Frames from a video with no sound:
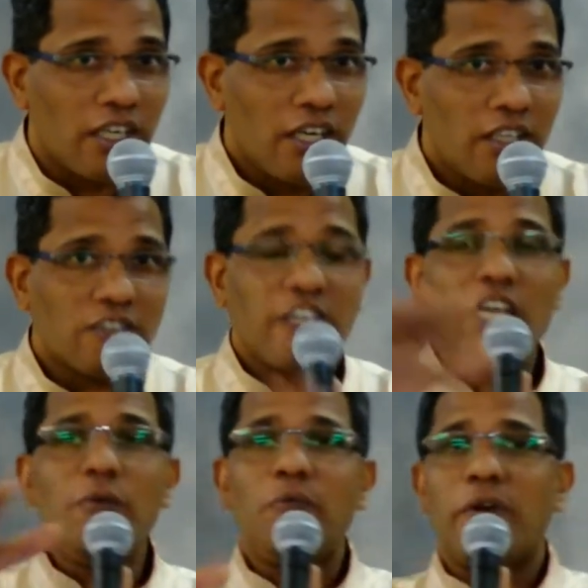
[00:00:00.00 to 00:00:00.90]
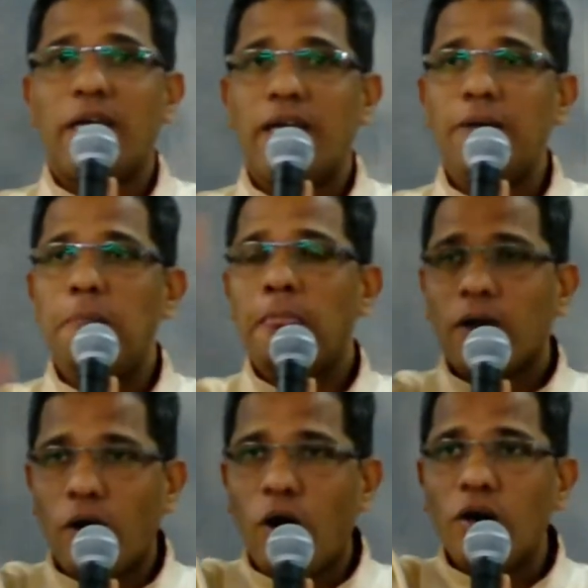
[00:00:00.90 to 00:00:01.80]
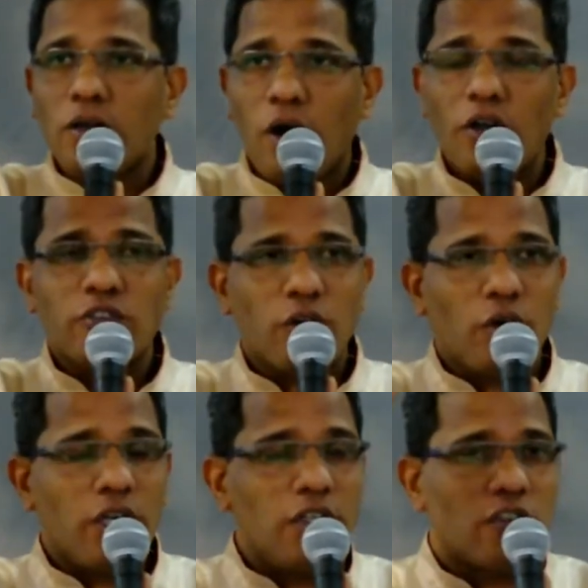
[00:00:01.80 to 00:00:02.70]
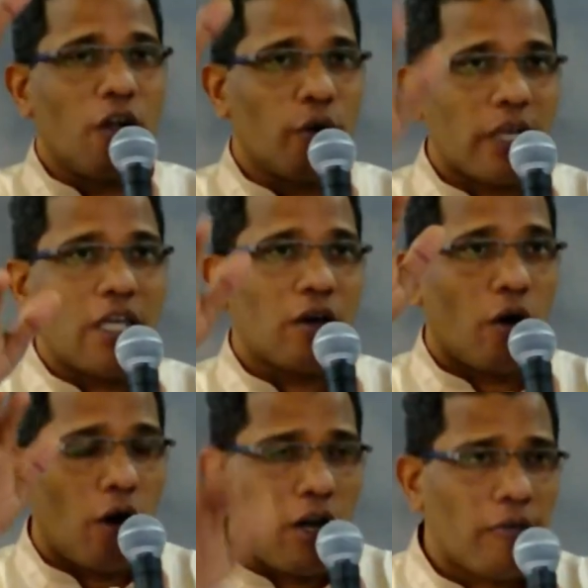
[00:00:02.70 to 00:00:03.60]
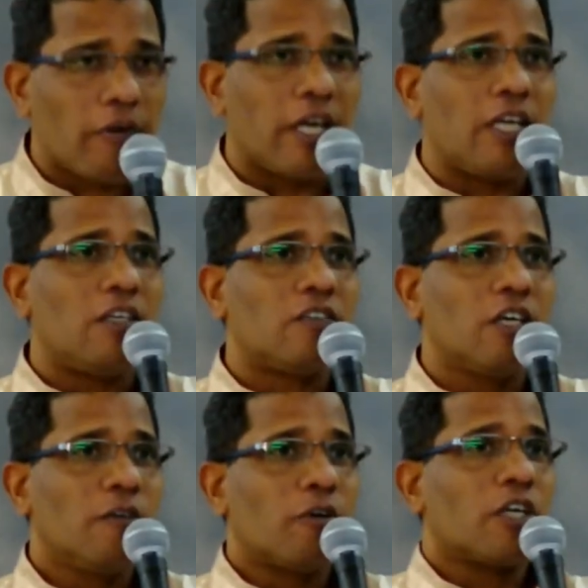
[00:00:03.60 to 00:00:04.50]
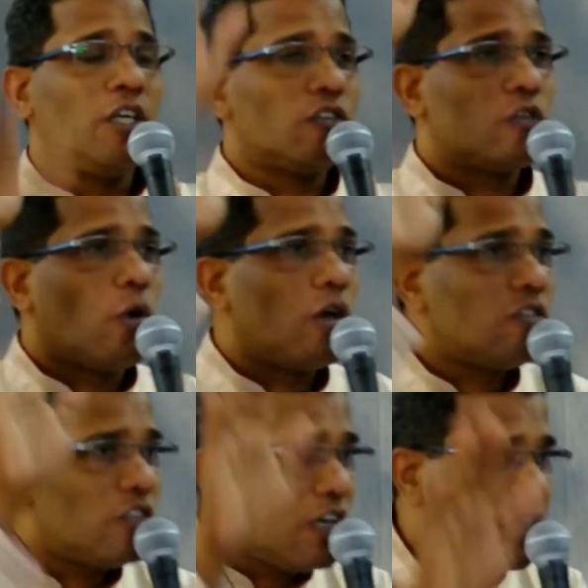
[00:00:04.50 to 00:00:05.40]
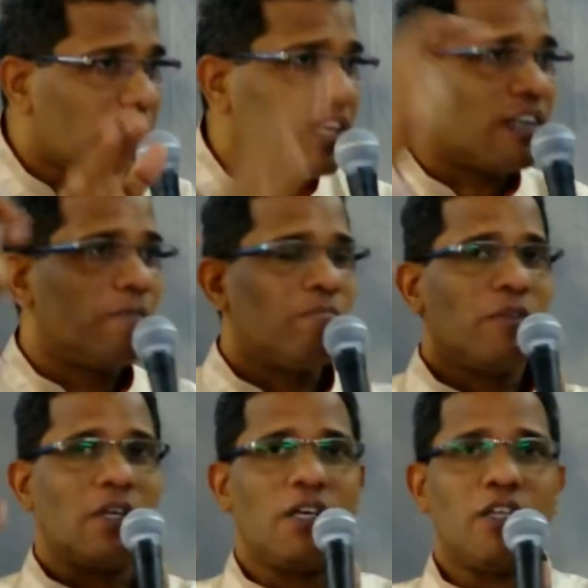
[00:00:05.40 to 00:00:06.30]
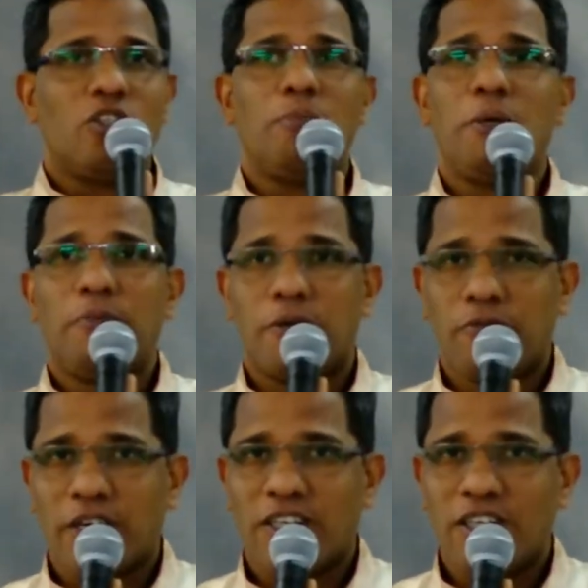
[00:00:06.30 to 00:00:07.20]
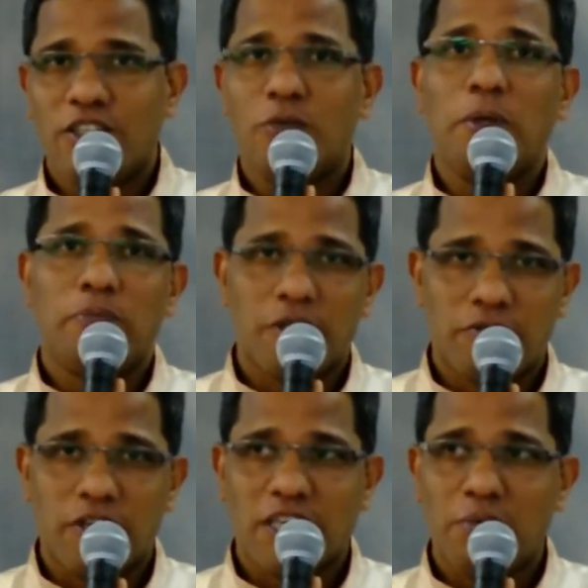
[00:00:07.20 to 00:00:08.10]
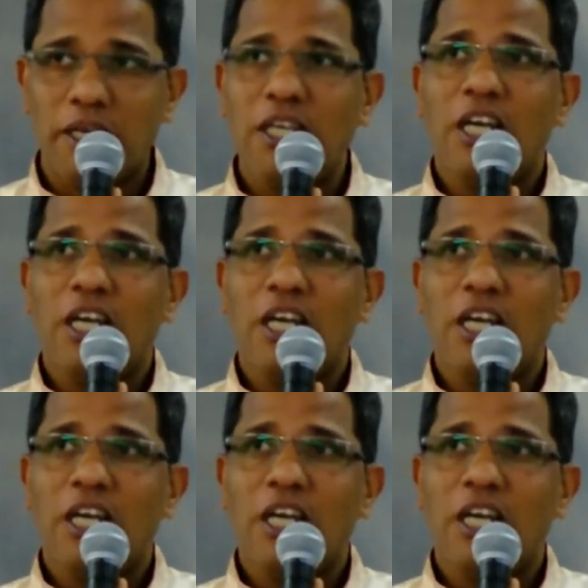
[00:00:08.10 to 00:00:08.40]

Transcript: The same way, God also is looking always for his own children to be perfect, to be perfect. Amen.